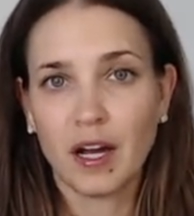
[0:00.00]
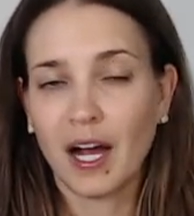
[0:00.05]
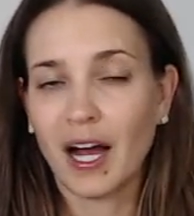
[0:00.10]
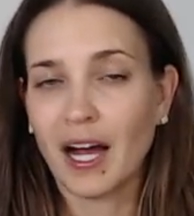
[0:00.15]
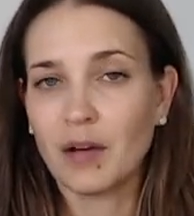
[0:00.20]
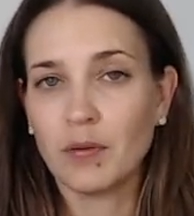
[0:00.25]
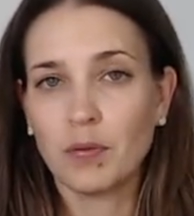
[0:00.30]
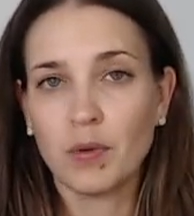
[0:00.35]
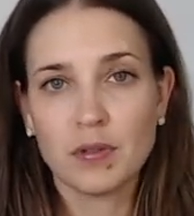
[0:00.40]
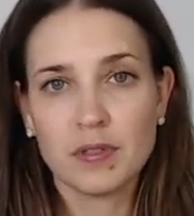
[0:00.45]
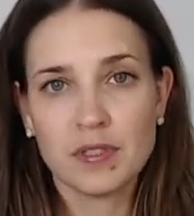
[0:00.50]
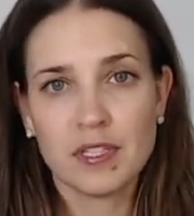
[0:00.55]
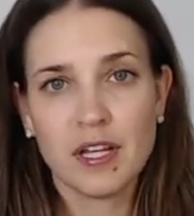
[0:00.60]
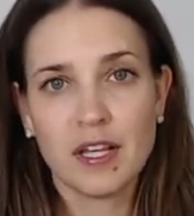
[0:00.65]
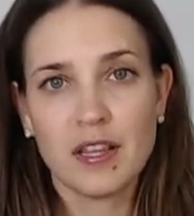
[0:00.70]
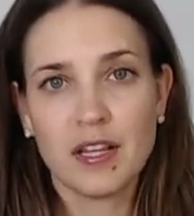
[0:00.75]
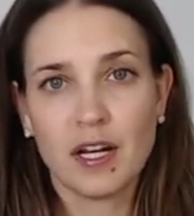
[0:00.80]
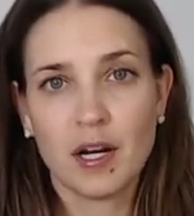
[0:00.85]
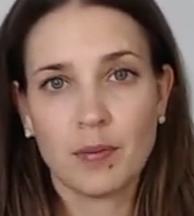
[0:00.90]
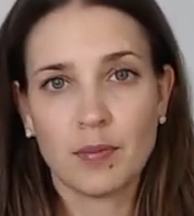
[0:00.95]
I won't
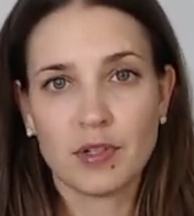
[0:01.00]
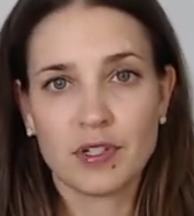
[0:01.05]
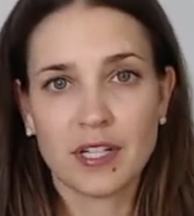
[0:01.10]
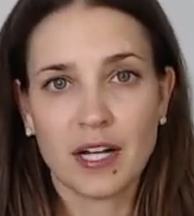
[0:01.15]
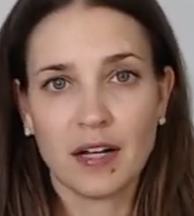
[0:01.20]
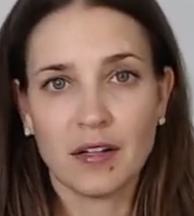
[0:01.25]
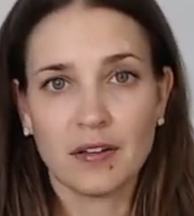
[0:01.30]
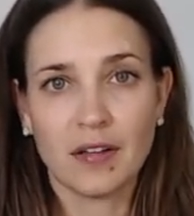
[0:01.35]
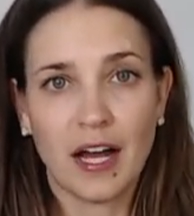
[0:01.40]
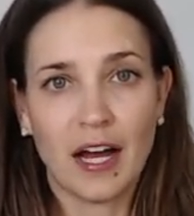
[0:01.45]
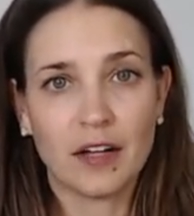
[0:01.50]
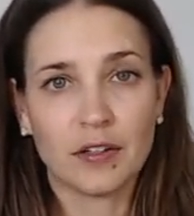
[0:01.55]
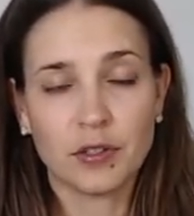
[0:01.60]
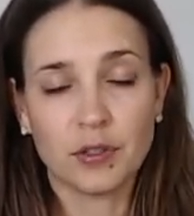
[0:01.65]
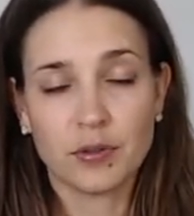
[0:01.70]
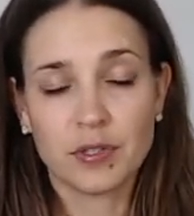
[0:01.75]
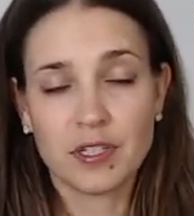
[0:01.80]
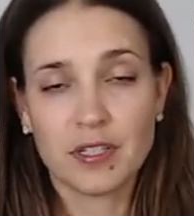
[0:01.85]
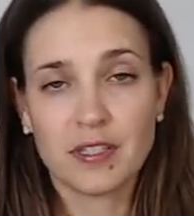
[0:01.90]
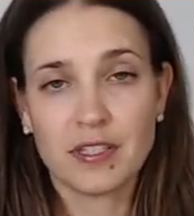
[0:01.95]
say the numbers out loud.
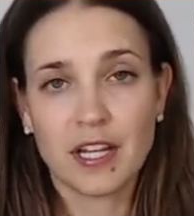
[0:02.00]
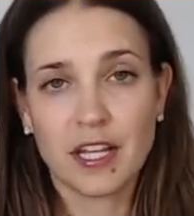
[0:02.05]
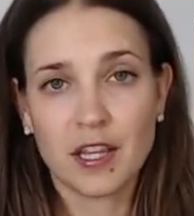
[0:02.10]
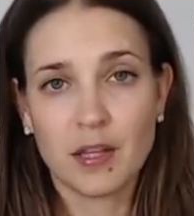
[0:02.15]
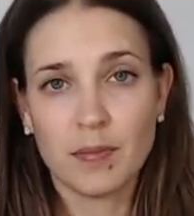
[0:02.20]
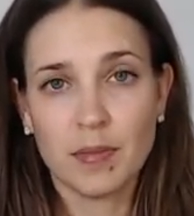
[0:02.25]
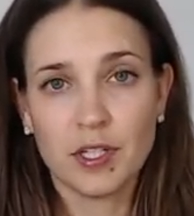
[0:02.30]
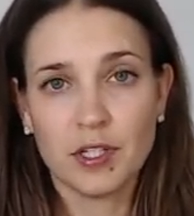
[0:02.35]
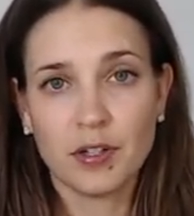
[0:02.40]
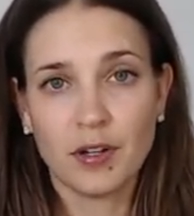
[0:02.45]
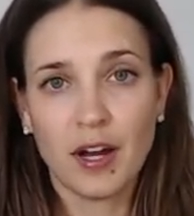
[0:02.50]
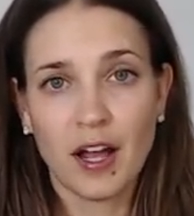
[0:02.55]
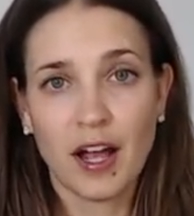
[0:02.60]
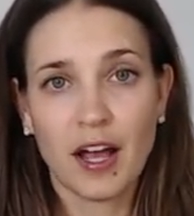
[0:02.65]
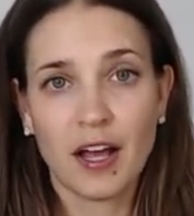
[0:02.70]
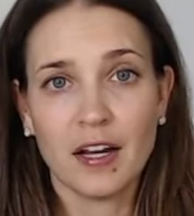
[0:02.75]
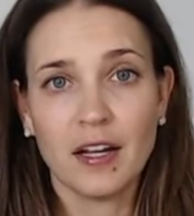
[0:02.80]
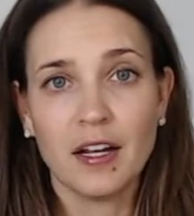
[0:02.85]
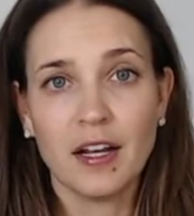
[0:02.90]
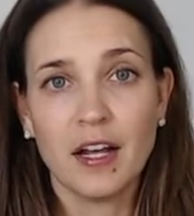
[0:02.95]
You'll just say them in your
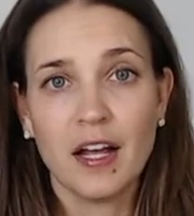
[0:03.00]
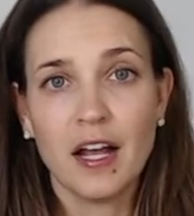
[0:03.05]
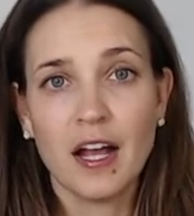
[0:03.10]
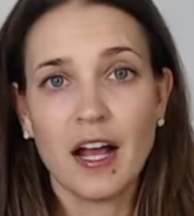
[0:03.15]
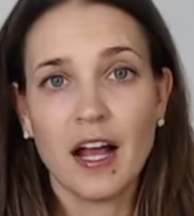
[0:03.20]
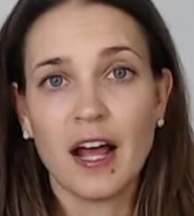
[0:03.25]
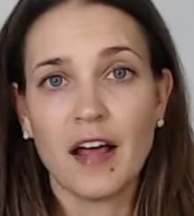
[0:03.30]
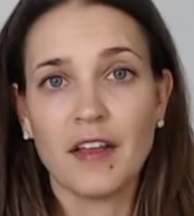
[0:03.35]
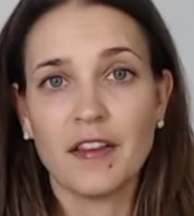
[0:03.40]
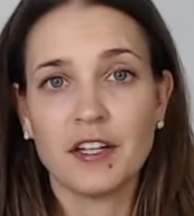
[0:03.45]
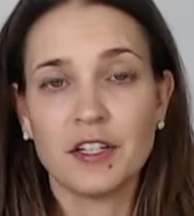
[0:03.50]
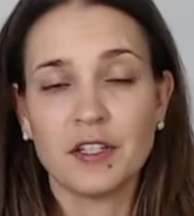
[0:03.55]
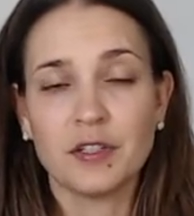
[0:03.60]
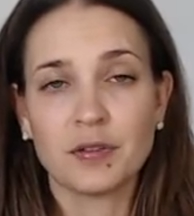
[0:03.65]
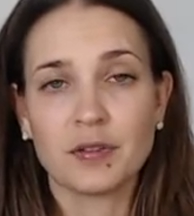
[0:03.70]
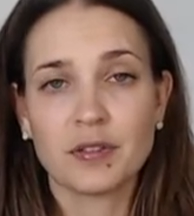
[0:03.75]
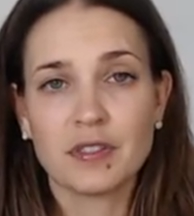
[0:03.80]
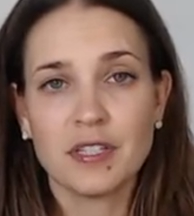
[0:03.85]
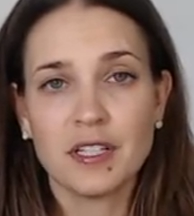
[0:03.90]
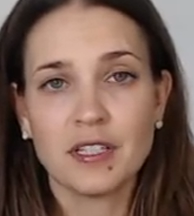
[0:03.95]
head, and then
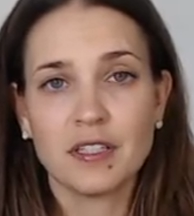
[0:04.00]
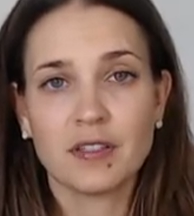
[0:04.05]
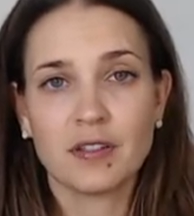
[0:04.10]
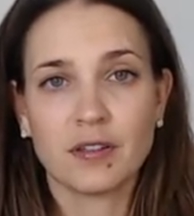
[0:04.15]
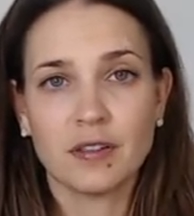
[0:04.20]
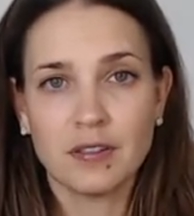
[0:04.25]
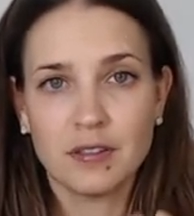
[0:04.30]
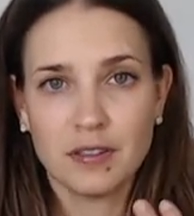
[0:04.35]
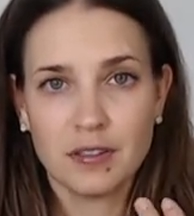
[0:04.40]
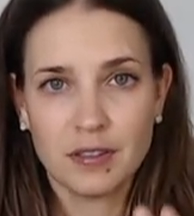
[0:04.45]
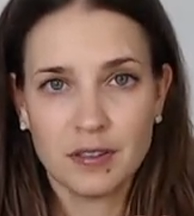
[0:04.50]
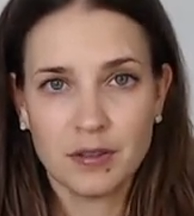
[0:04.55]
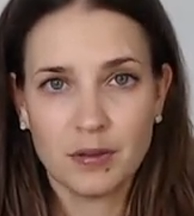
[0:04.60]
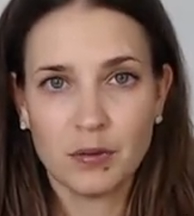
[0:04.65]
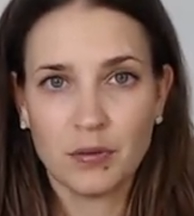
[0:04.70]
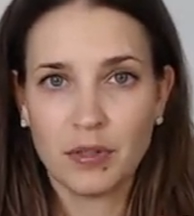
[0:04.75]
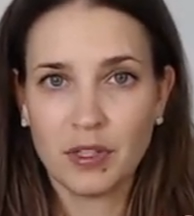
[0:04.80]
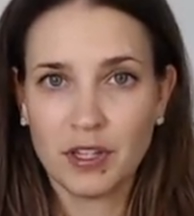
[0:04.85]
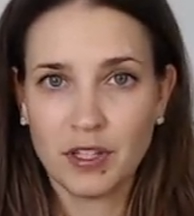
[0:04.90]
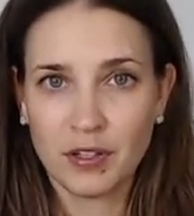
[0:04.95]
you'll signal
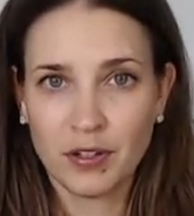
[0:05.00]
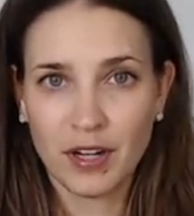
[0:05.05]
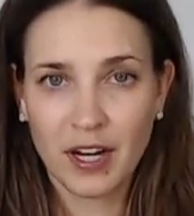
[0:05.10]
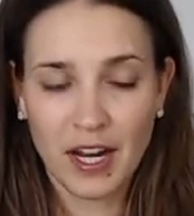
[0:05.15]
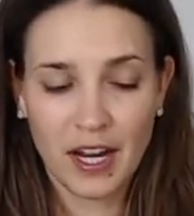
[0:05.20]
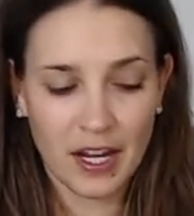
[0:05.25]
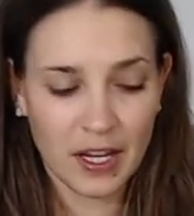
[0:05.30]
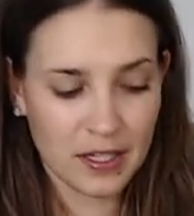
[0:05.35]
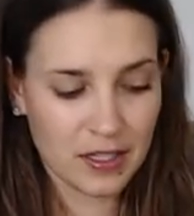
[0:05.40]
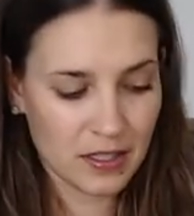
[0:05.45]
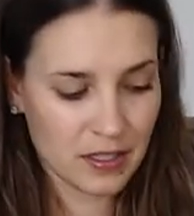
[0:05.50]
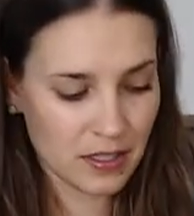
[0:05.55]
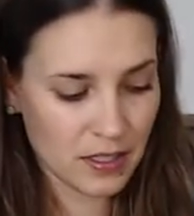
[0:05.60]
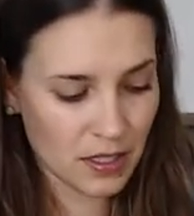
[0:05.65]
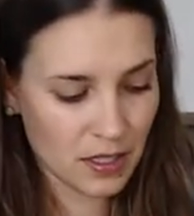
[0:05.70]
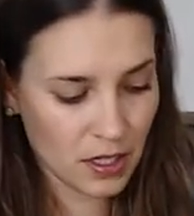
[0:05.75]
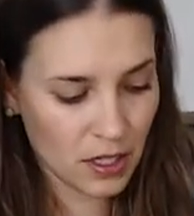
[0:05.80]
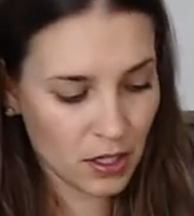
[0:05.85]
with your hands.